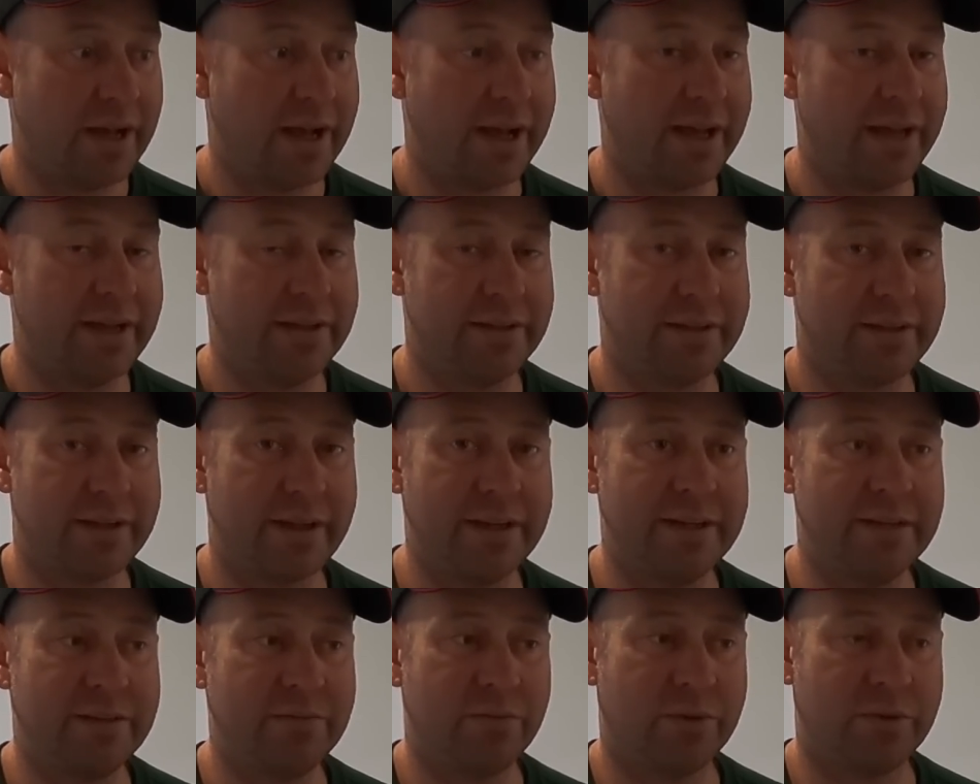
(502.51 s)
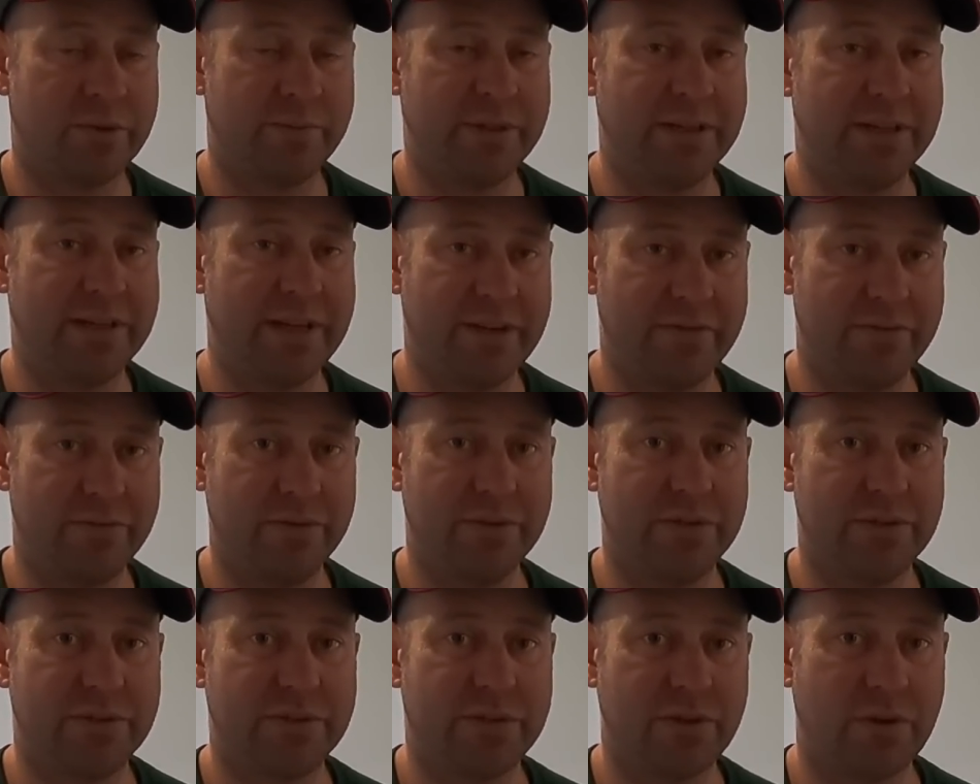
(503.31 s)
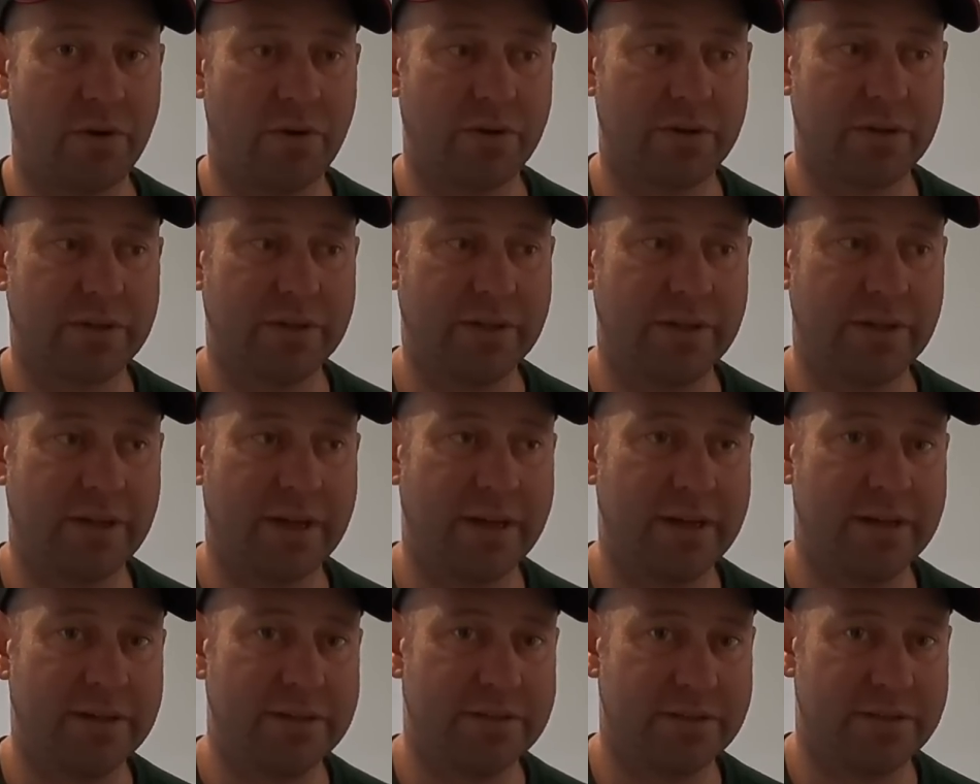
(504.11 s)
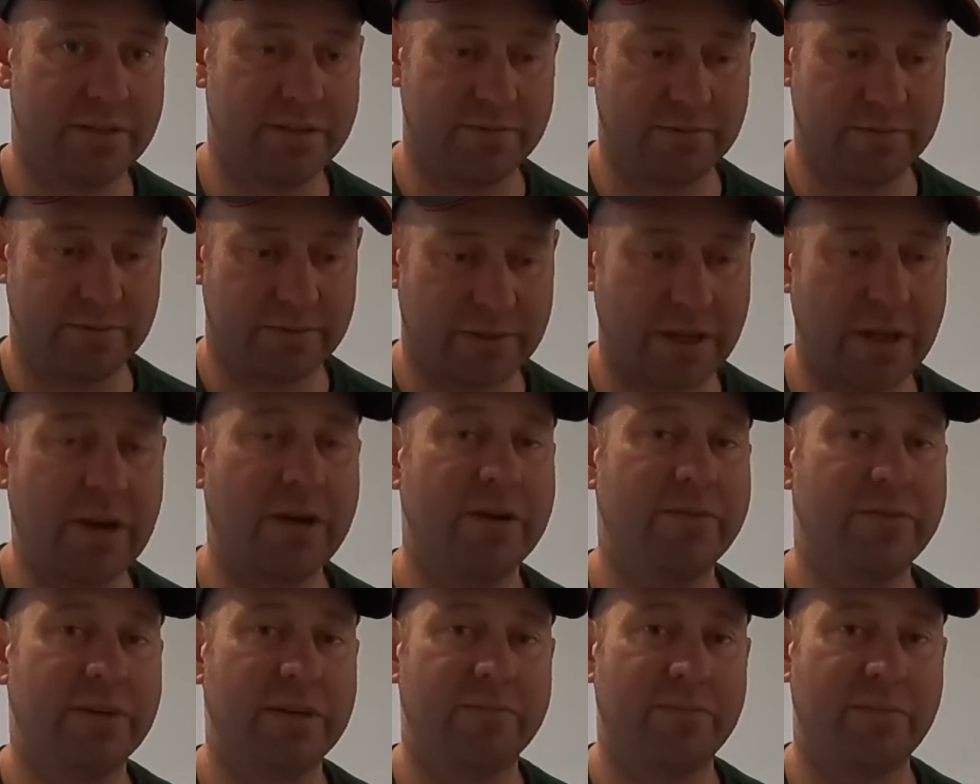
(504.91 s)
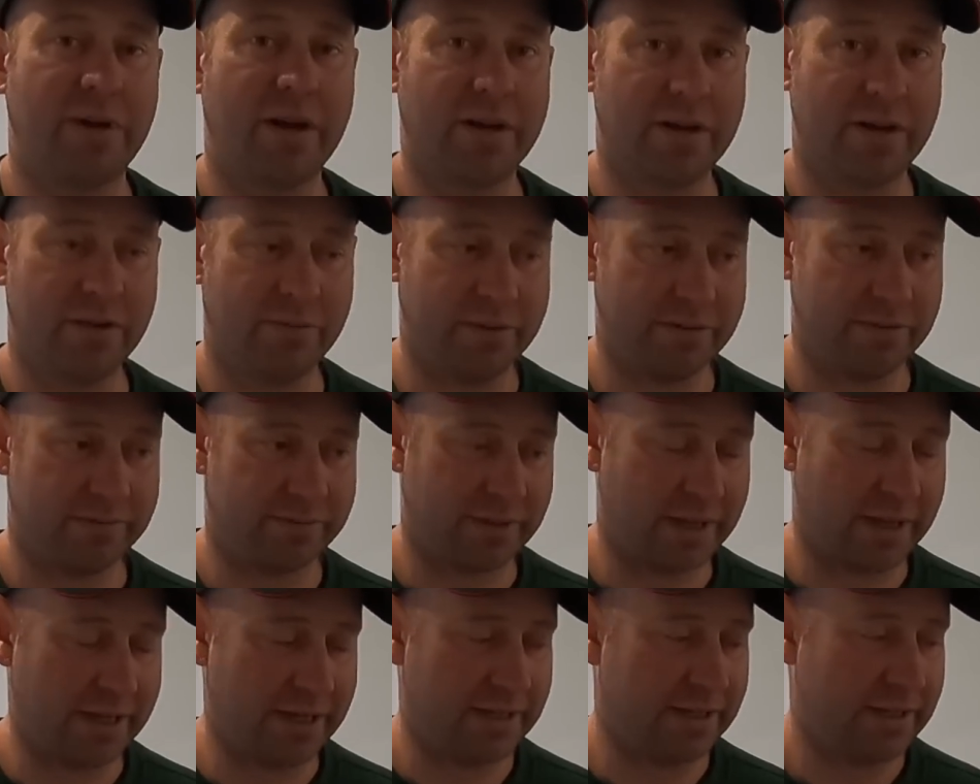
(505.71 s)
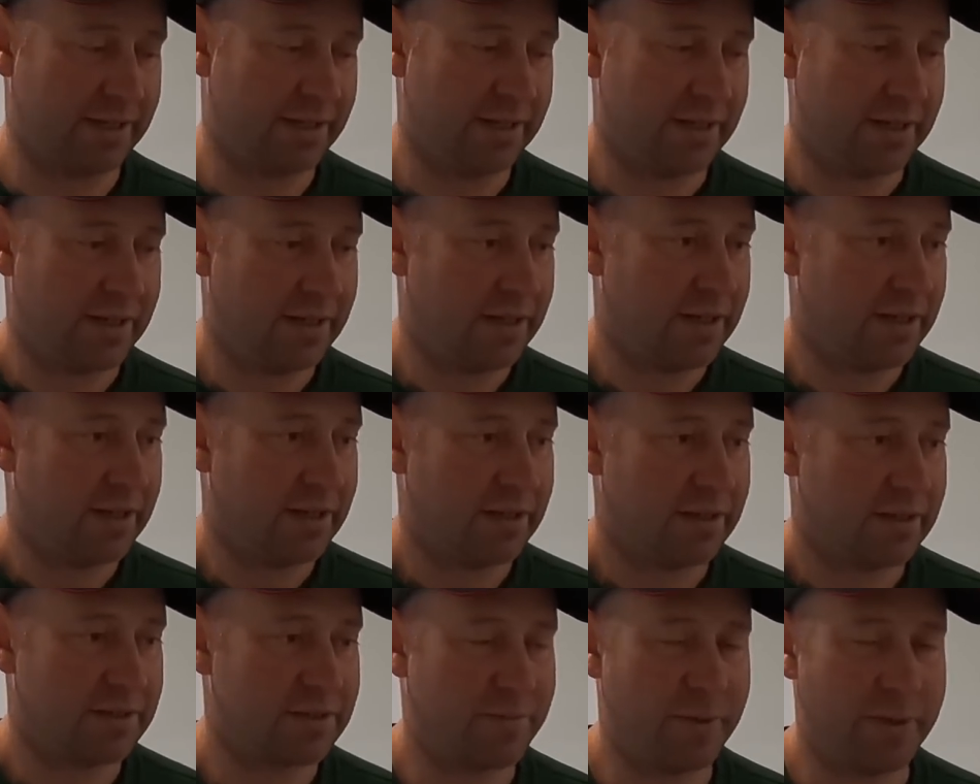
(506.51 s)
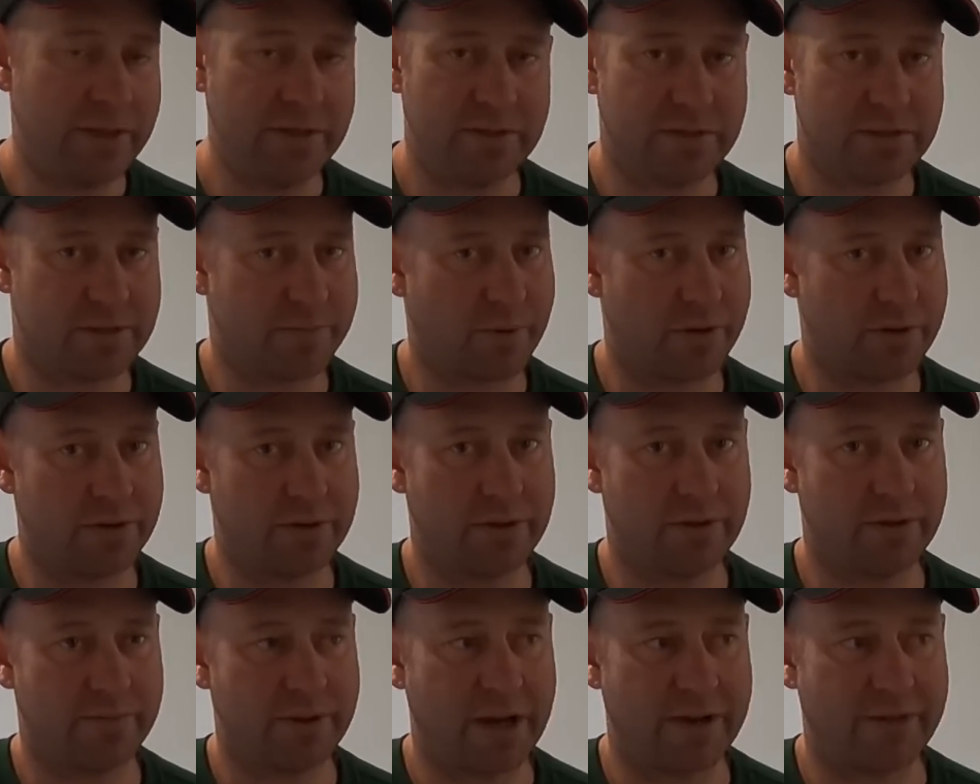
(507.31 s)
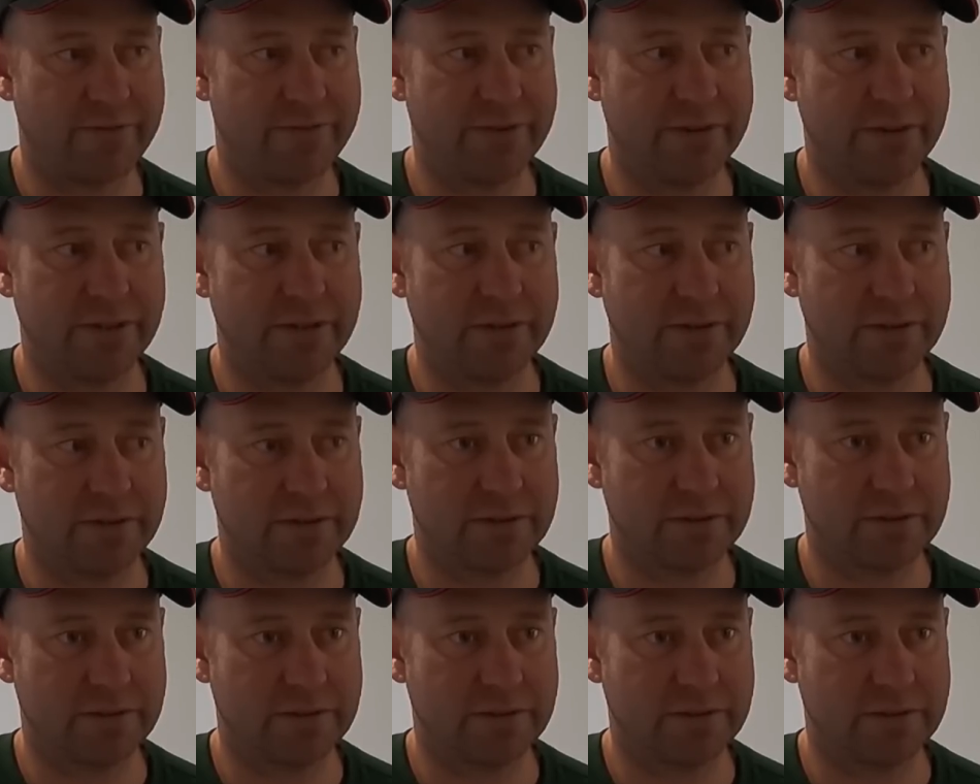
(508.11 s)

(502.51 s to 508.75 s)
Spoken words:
and they didn't want to be left with stock in case the caravan market went flat. It's been spoken about for